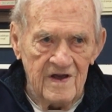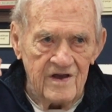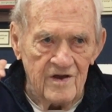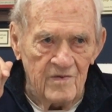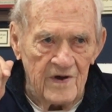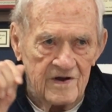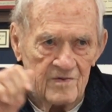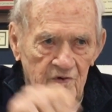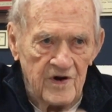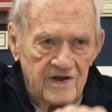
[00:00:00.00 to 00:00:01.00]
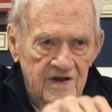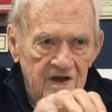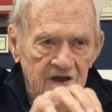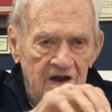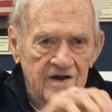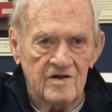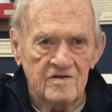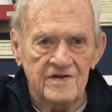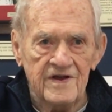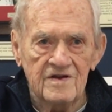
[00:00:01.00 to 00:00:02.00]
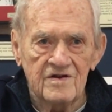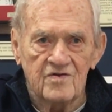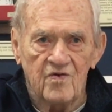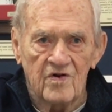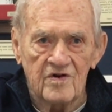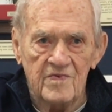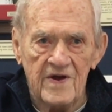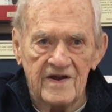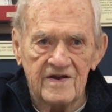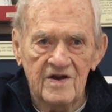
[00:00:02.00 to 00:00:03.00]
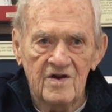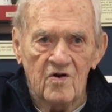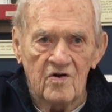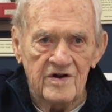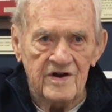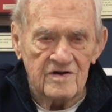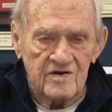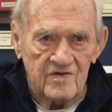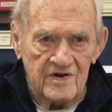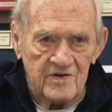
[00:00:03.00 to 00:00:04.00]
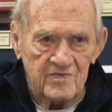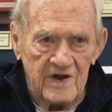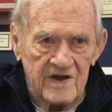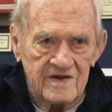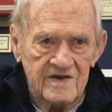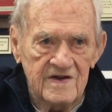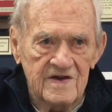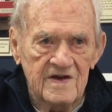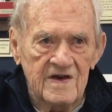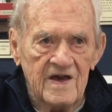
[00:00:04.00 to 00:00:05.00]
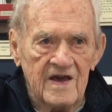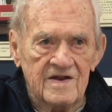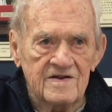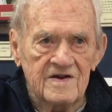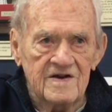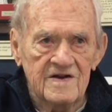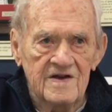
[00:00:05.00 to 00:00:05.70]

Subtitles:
He'll make a break and he'll nail the quarterback or nail a running back, and a